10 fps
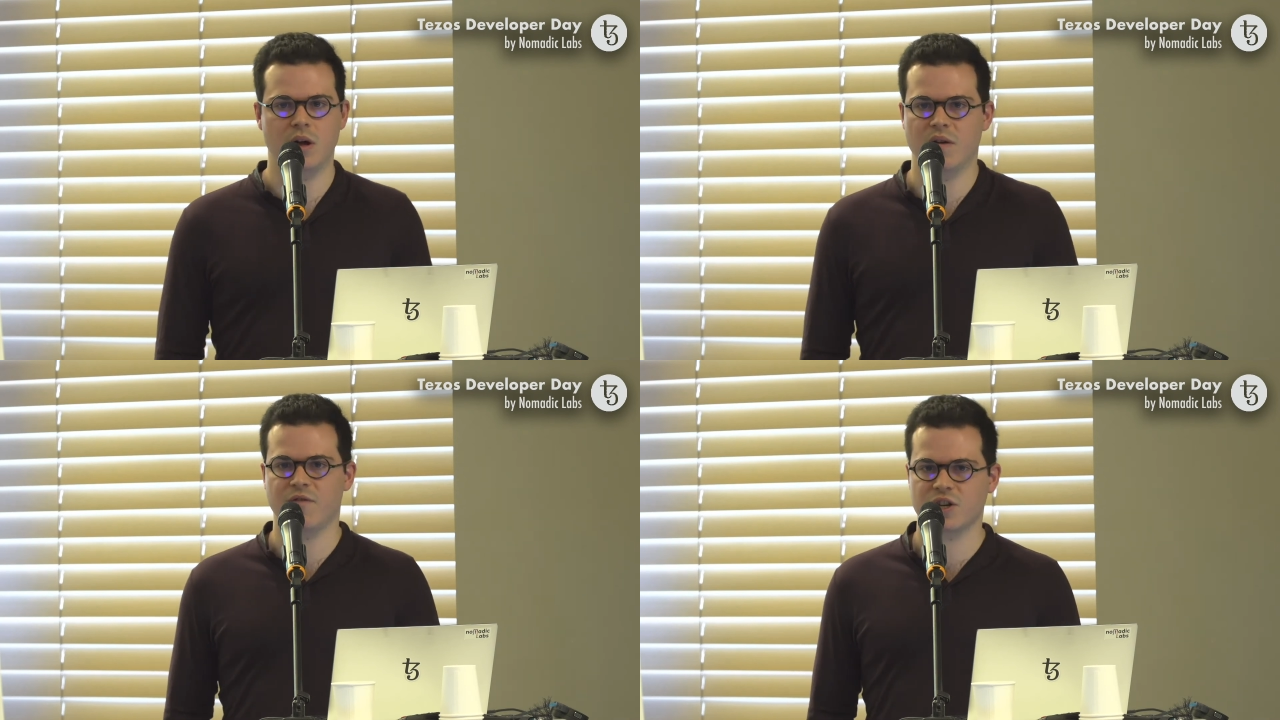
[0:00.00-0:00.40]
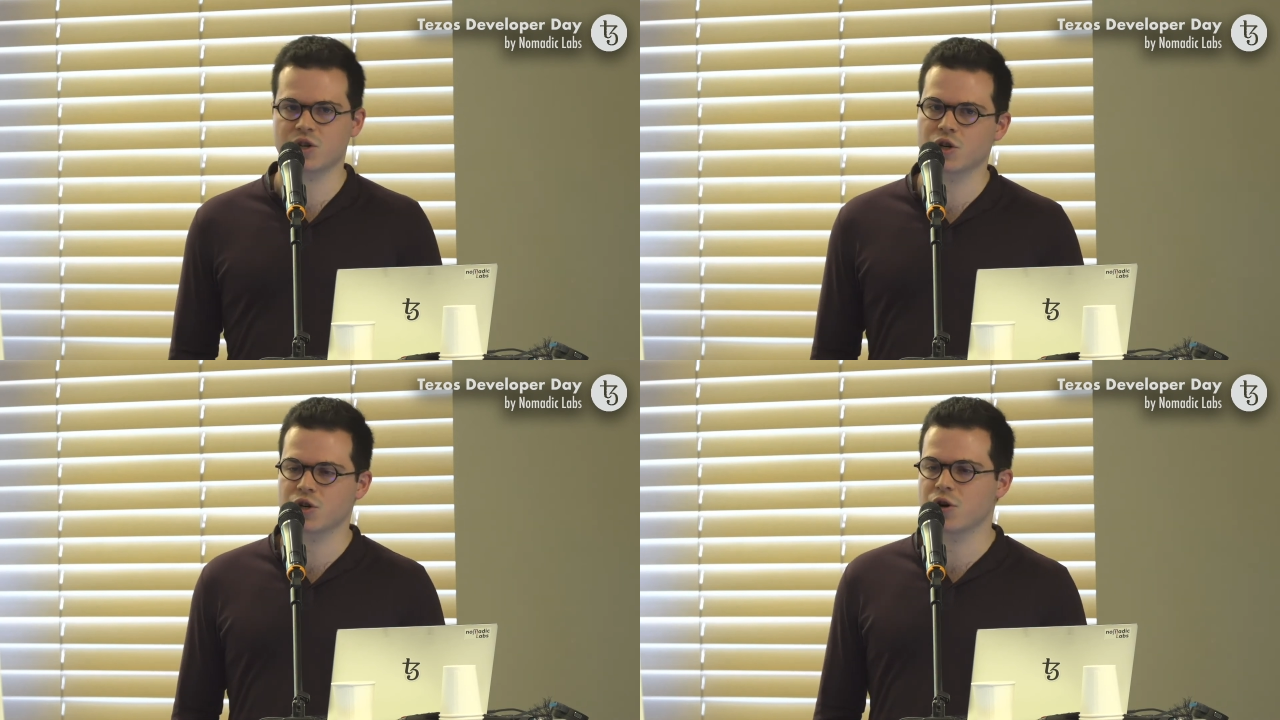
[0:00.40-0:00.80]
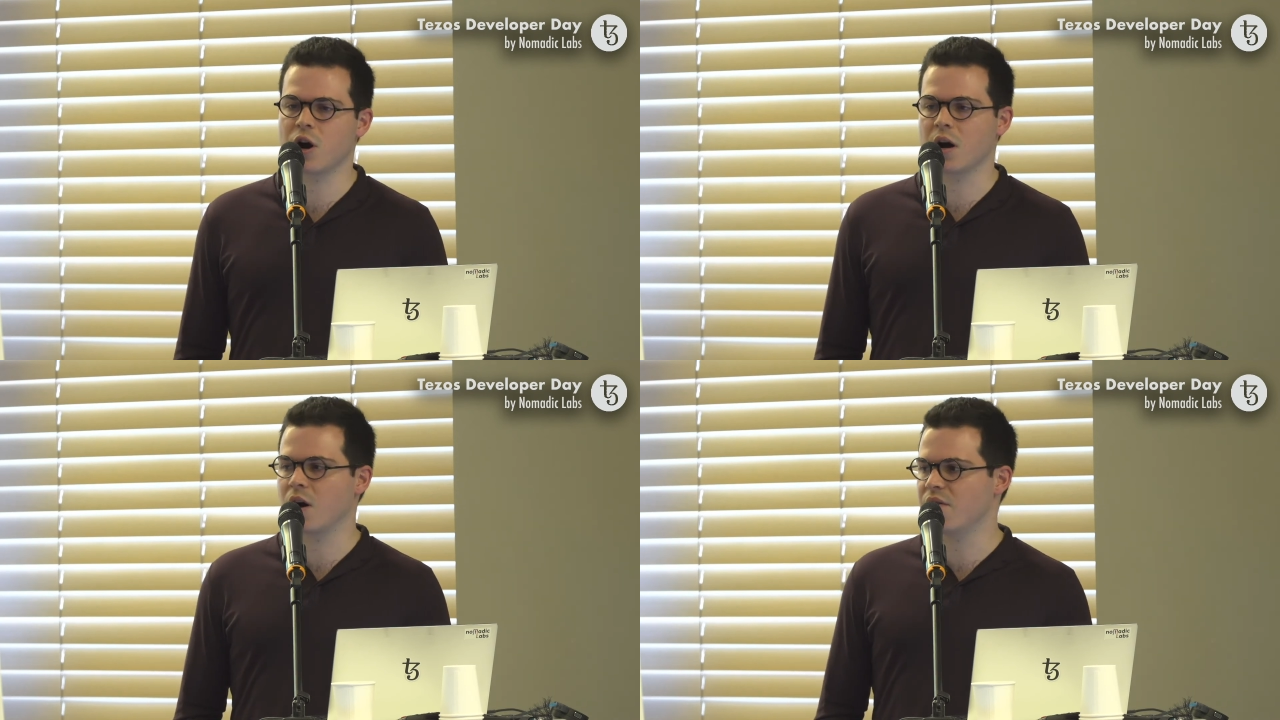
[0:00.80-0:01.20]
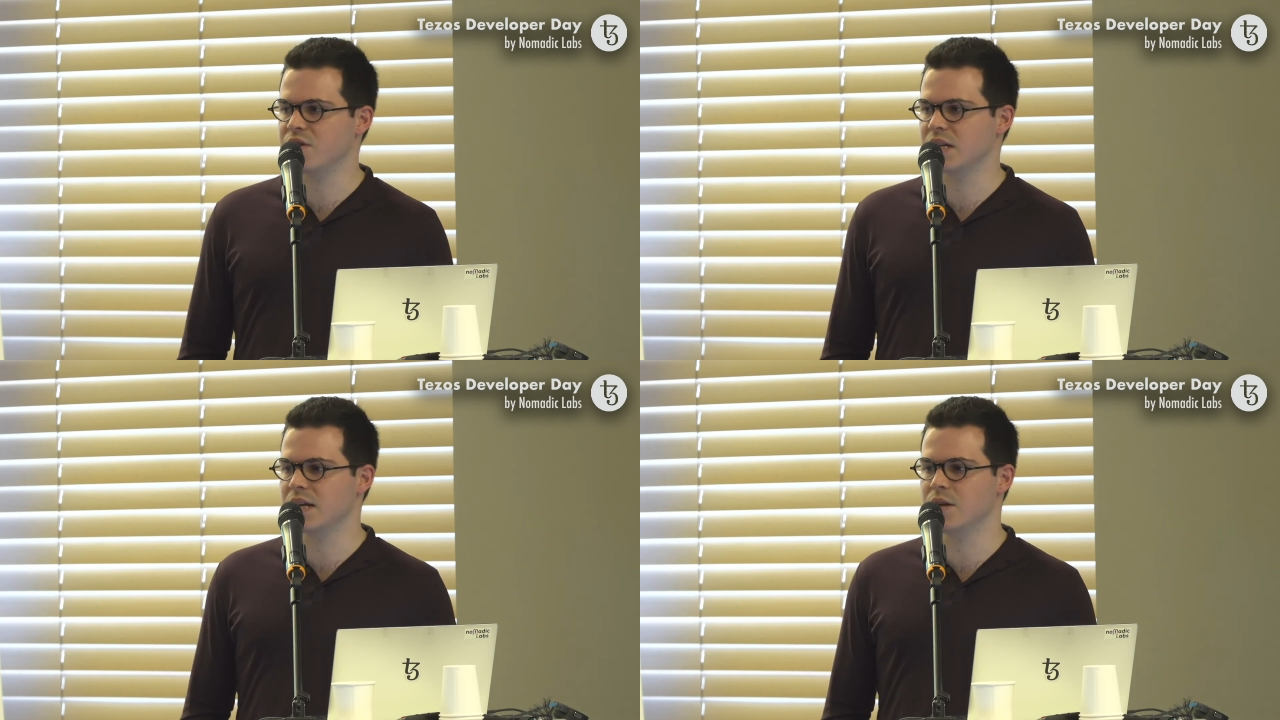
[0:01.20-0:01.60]
infrastructure are
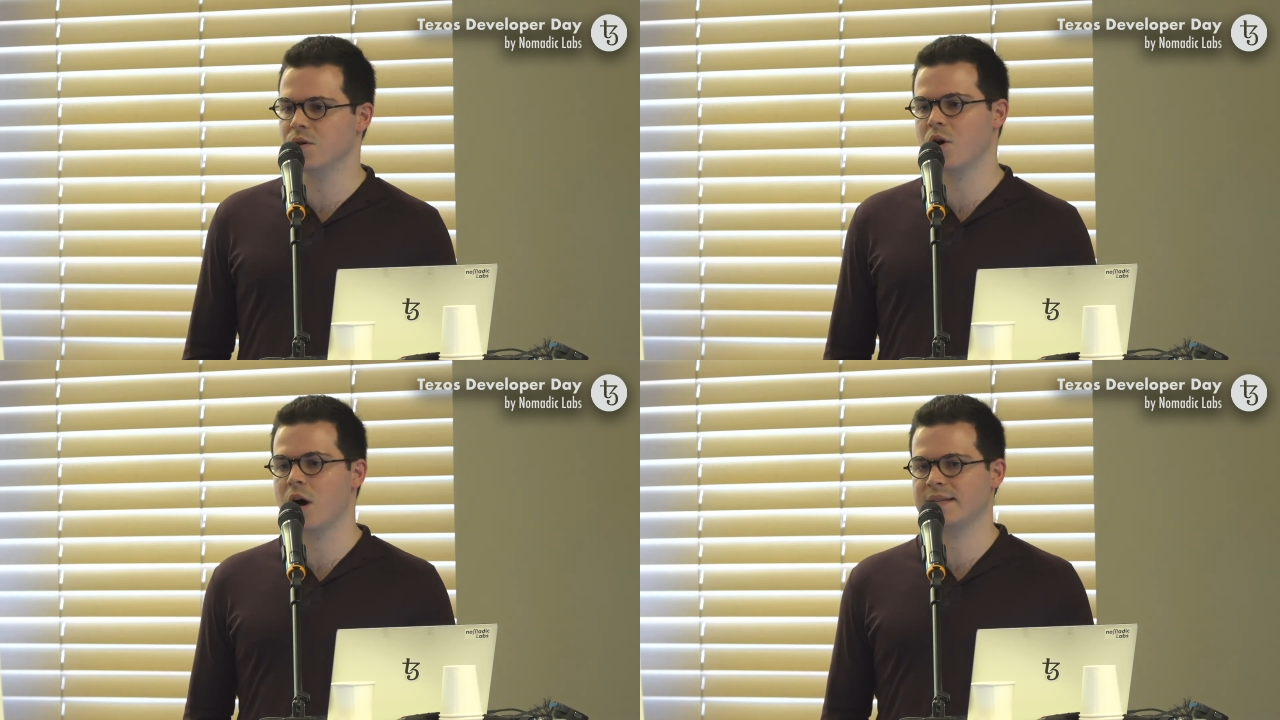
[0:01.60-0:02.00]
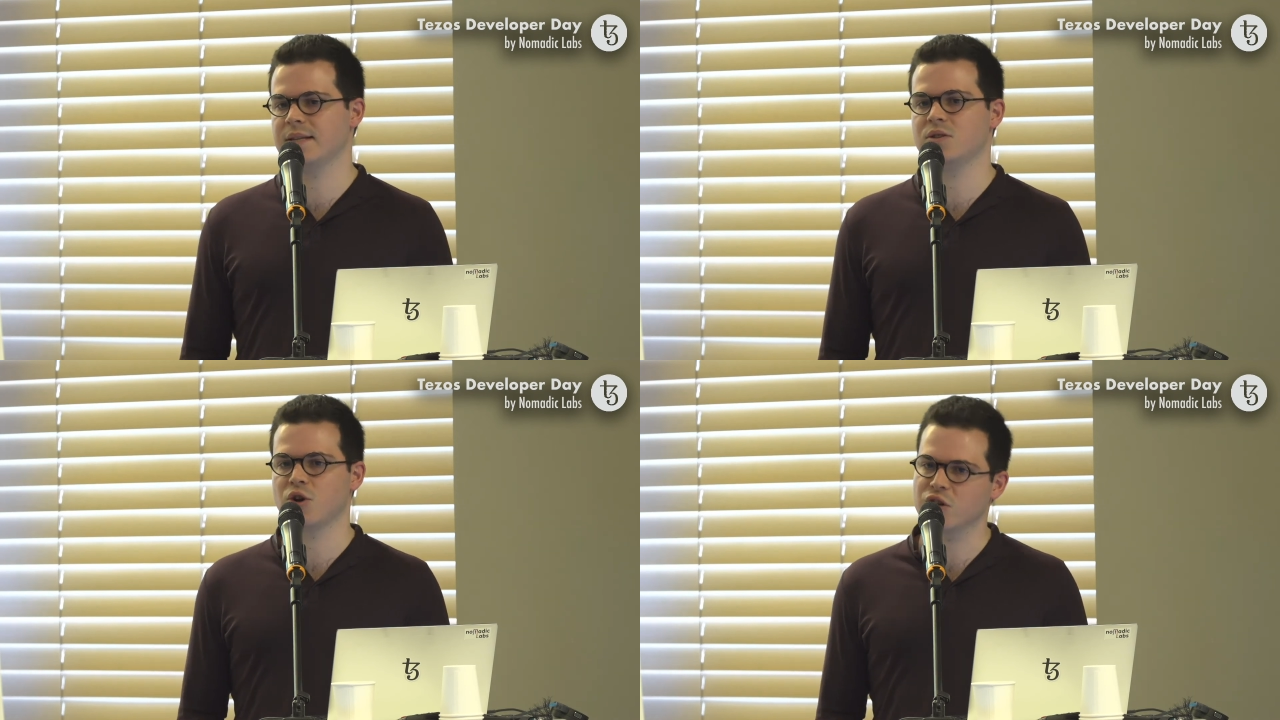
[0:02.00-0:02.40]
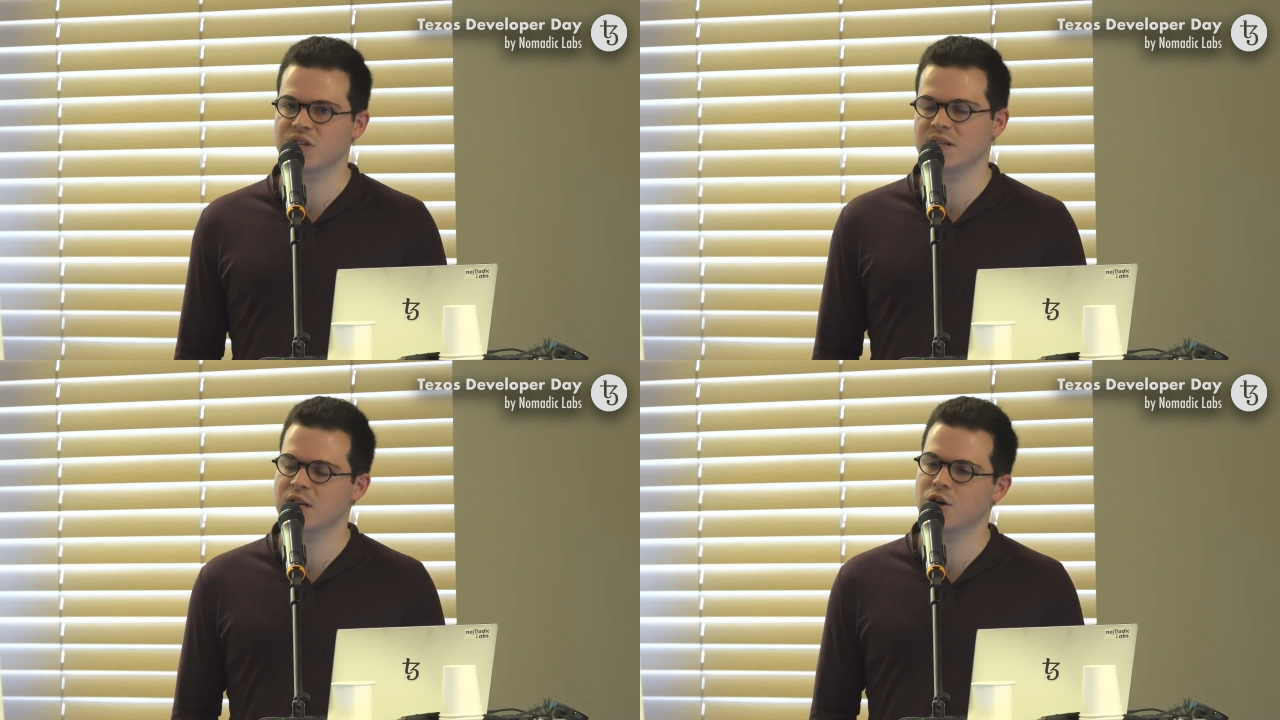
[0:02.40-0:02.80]
obviously you know asset tokenization,